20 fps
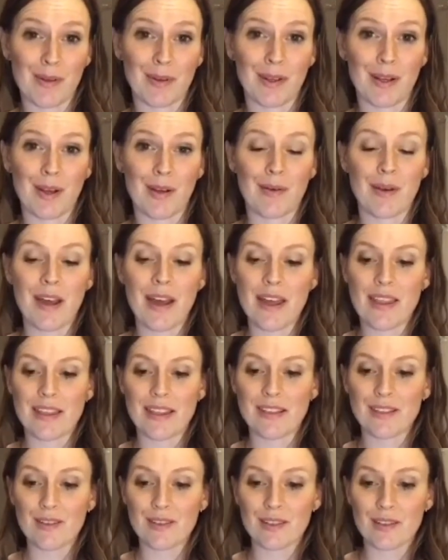You know,
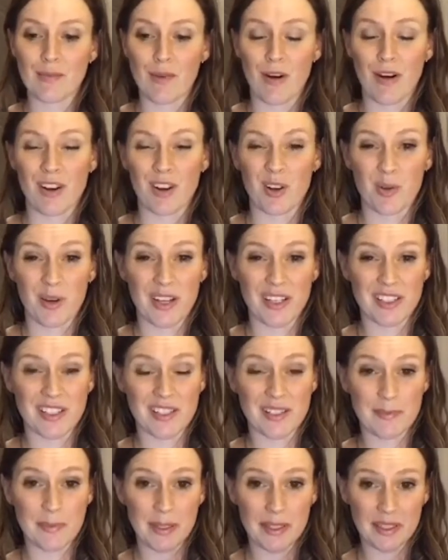these are some hard
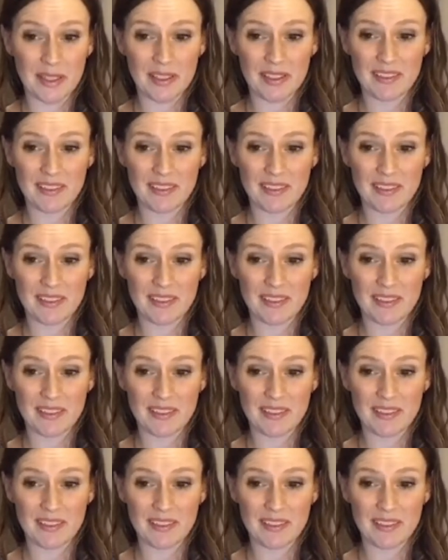questions, but